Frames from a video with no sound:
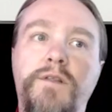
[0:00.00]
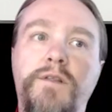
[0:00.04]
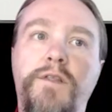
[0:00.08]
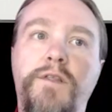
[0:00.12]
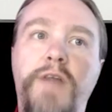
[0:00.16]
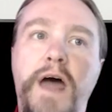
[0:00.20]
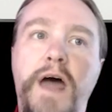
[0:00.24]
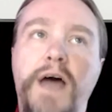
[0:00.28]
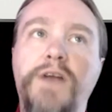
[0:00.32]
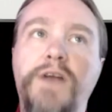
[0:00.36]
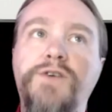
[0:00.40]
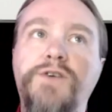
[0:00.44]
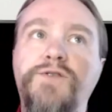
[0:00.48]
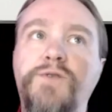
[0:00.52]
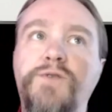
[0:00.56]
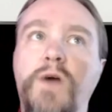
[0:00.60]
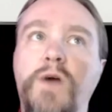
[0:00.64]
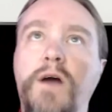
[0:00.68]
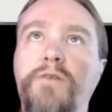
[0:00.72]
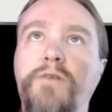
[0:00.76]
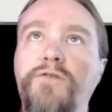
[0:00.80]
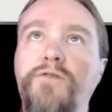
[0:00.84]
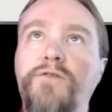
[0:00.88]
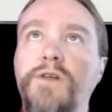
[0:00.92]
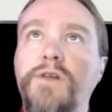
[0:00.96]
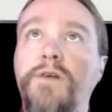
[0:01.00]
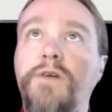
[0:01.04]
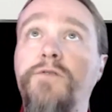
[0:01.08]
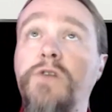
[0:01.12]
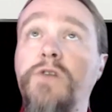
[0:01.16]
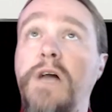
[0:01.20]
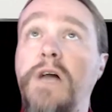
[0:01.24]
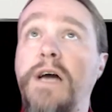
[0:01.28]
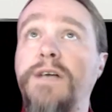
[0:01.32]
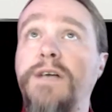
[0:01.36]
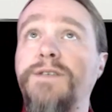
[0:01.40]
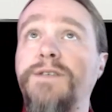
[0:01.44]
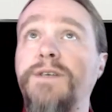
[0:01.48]
that driver level
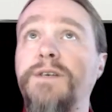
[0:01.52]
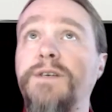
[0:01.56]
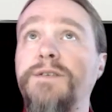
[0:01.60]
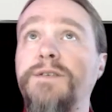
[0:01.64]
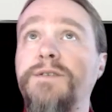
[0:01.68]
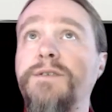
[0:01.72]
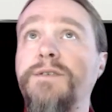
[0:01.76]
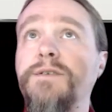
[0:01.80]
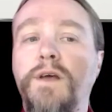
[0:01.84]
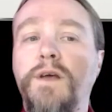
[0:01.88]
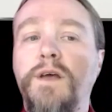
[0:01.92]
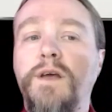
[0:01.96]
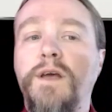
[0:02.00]
access.